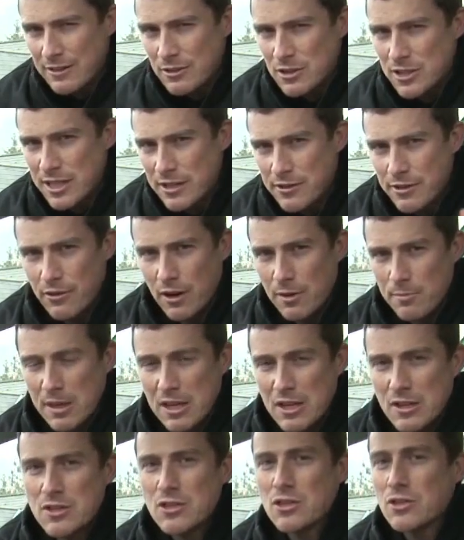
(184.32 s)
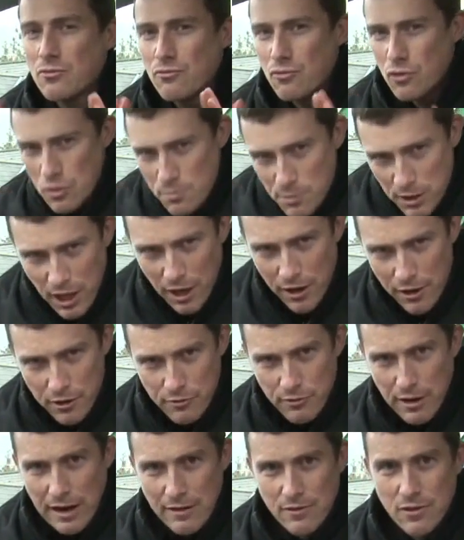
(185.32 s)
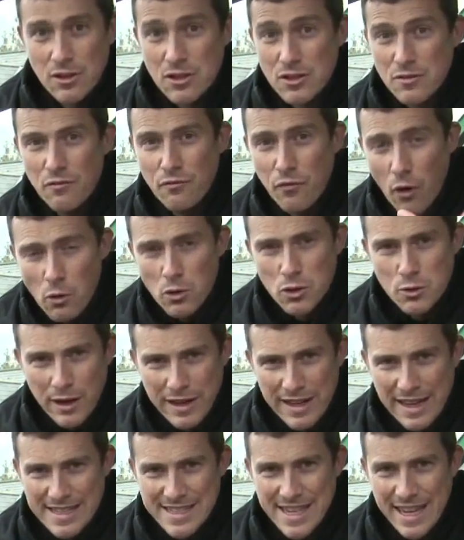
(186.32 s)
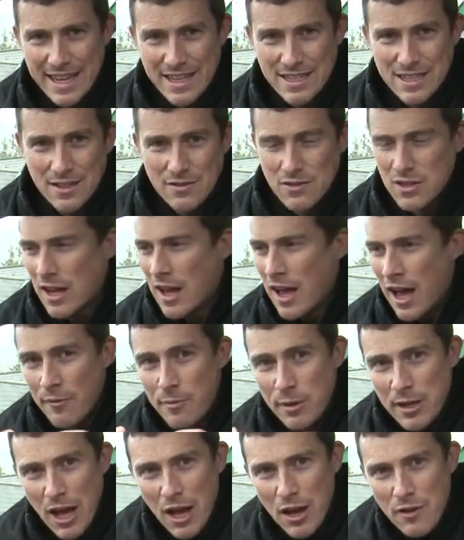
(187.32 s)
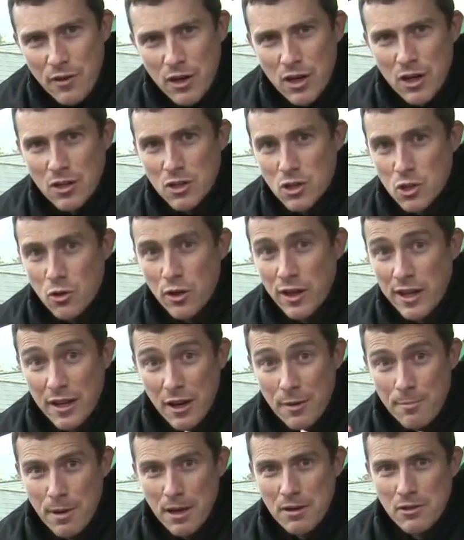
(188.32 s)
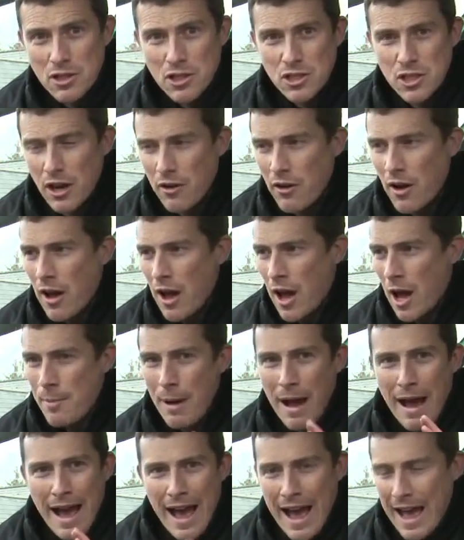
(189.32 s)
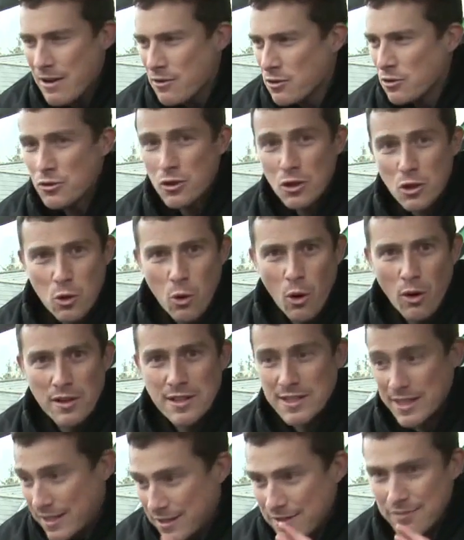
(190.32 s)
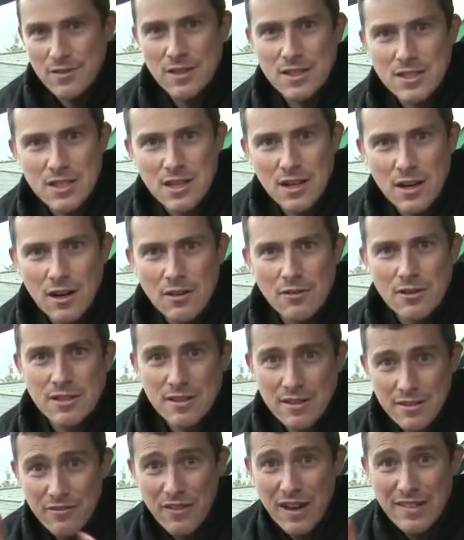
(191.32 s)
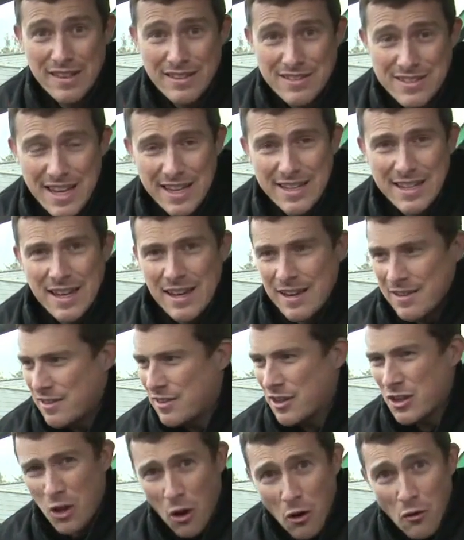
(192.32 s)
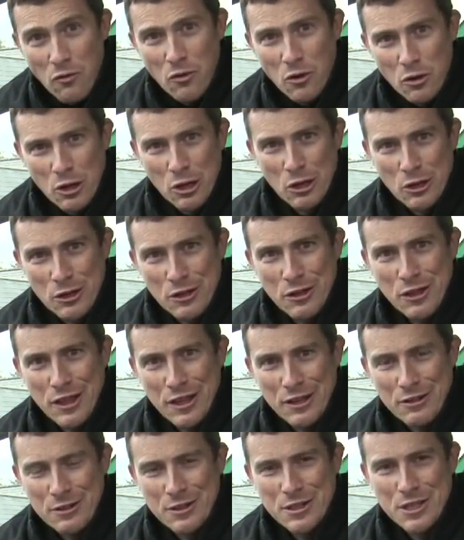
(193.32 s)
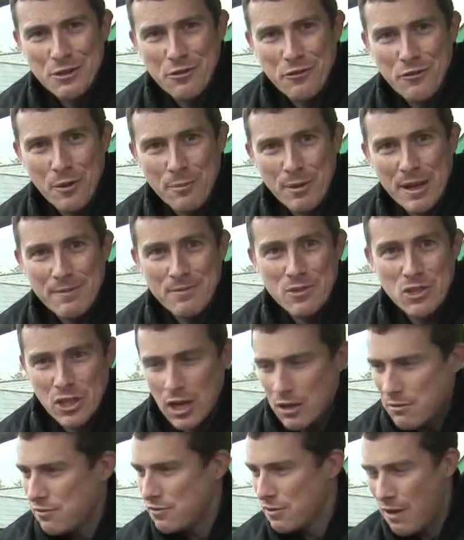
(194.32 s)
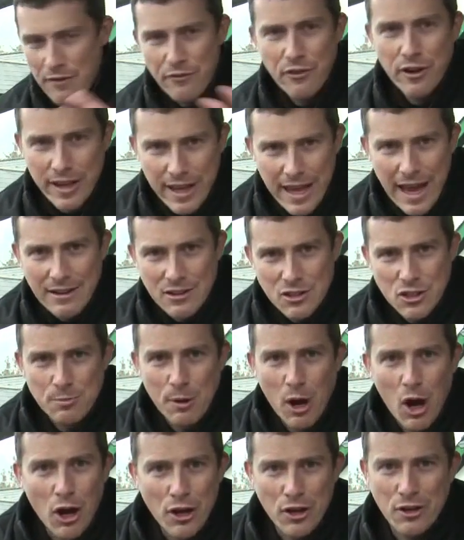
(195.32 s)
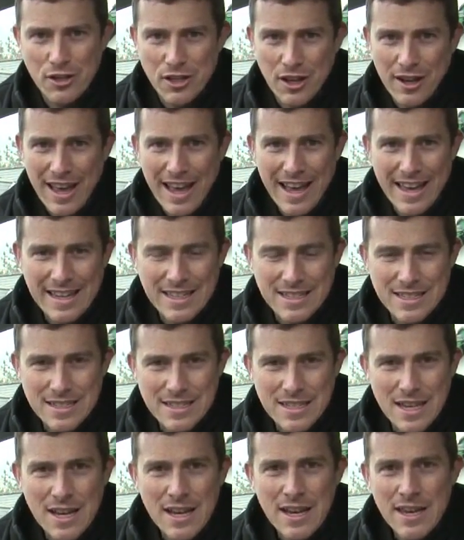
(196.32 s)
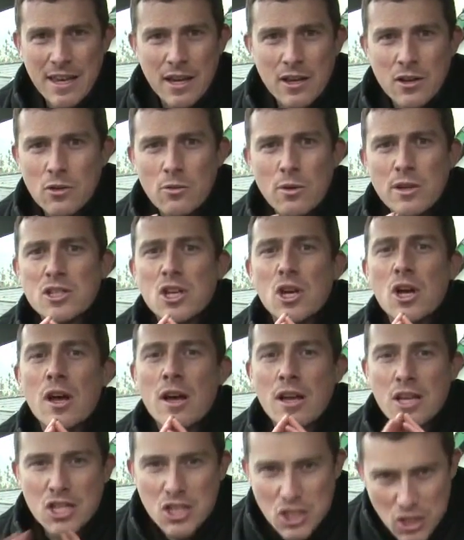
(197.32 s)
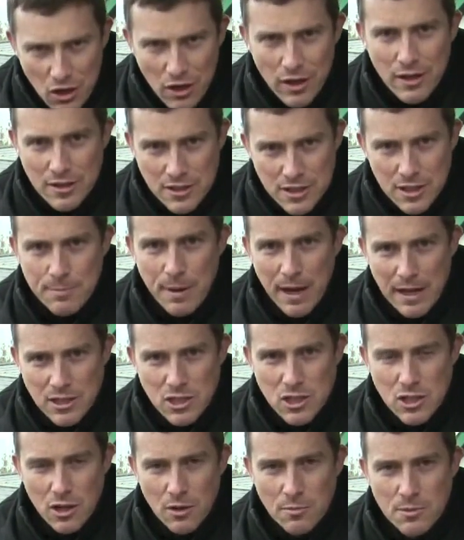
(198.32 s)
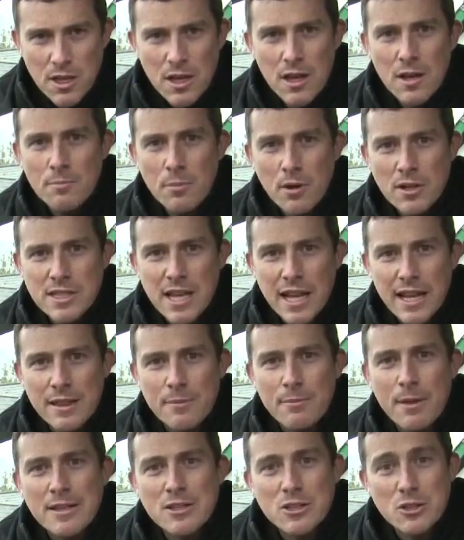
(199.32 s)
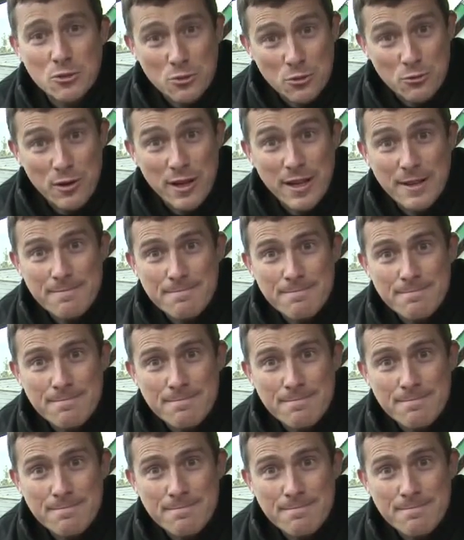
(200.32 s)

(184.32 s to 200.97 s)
little secret, right, because there's a rumour going around that some Volkswagen executives have been overheard talking at a motor show about how good the quality of this car is, and in fact they've said that the Golf could learn a thing or two from it. So if you ever encounter some Hyundai haters, you can always silence the badge snobs by telling them that story.